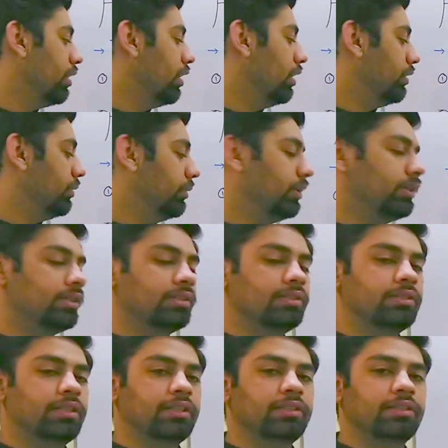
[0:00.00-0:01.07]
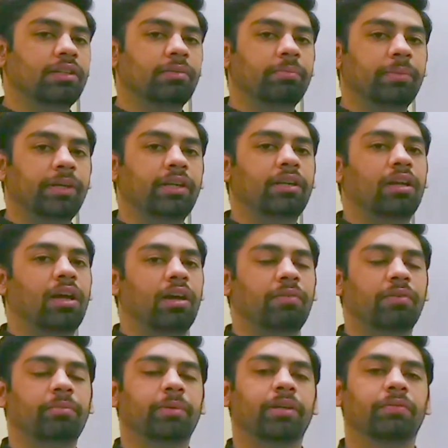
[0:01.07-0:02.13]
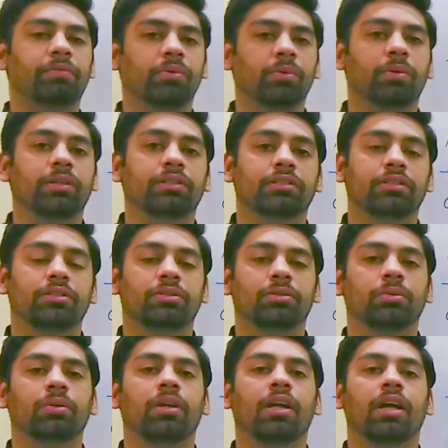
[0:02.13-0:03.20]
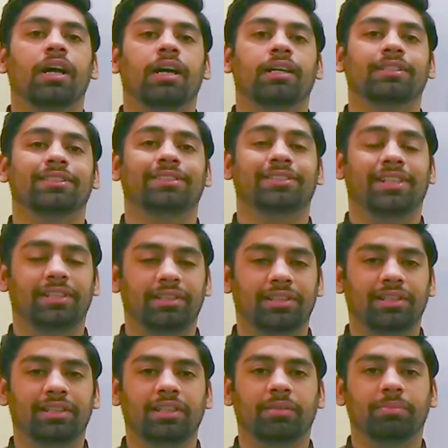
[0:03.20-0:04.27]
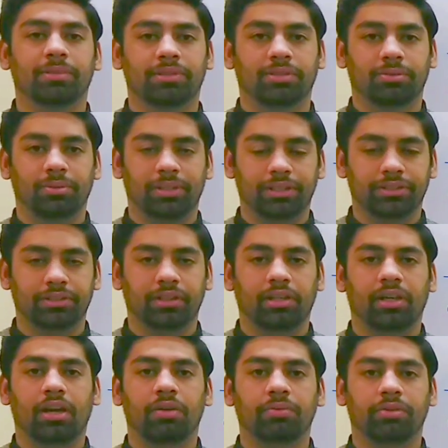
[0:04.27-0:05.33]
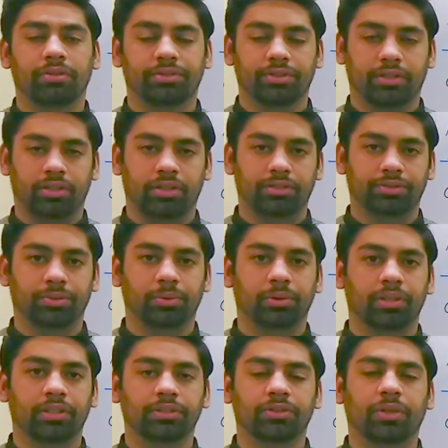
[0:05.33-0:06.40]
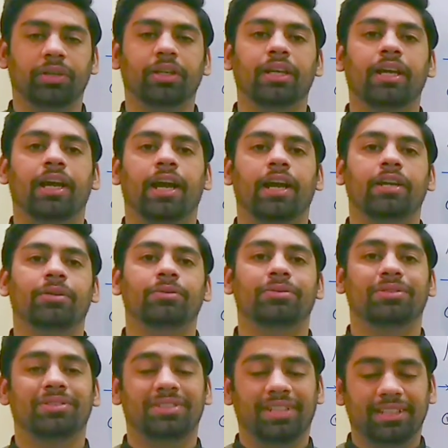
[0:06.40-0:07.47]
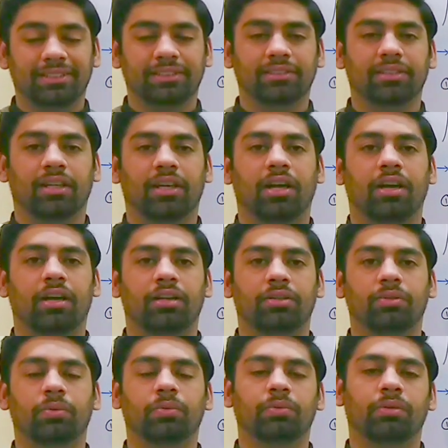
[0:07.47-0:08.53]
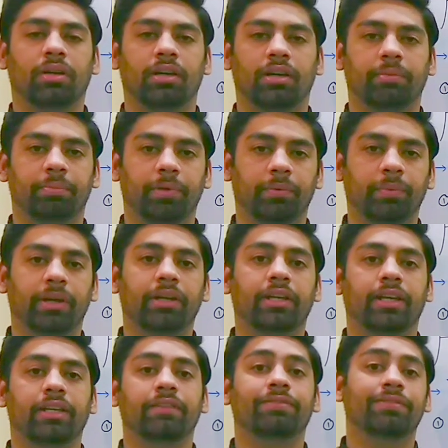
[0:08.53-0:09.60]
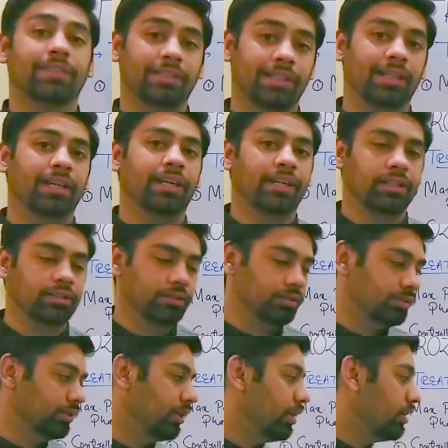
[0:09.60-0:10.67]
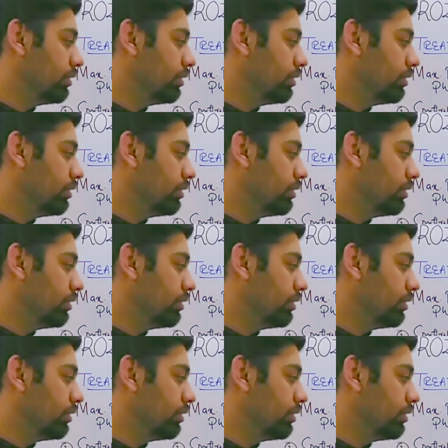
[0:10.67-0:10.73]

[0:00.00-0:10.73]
During this stage, our main focus is to strengthen the musculature around the shoulder joint and to stretch to prevent any further adhesions.